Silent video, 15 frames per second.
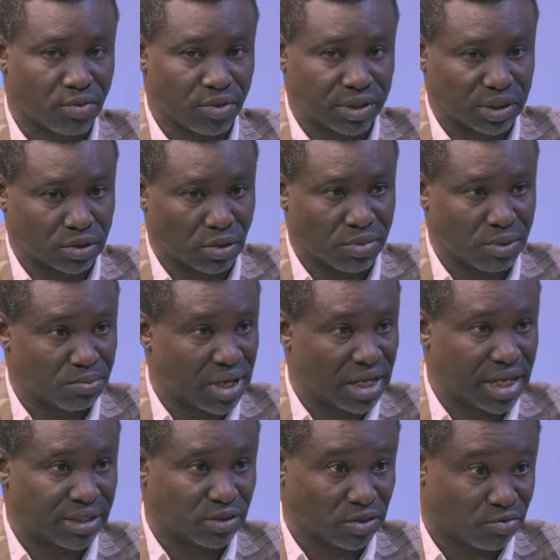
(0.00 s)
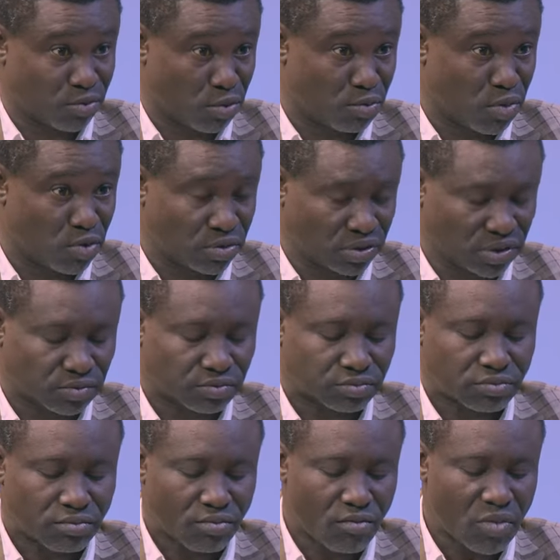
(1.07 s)
with some imbalance of hormones
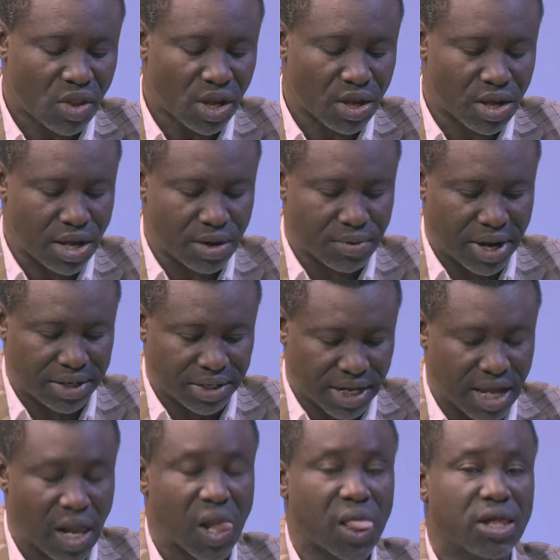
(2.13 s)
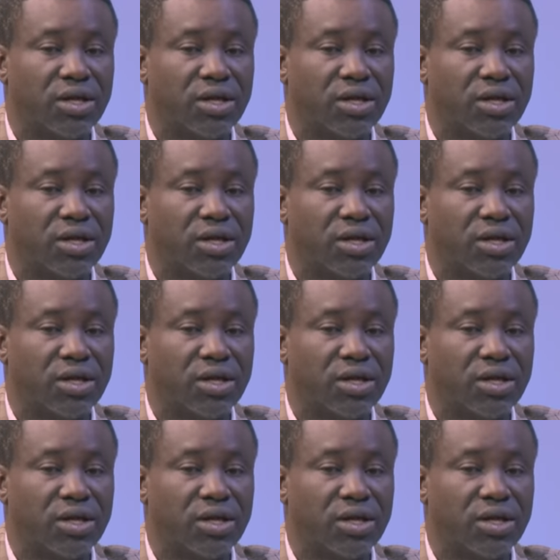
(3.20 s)
okay. here and there.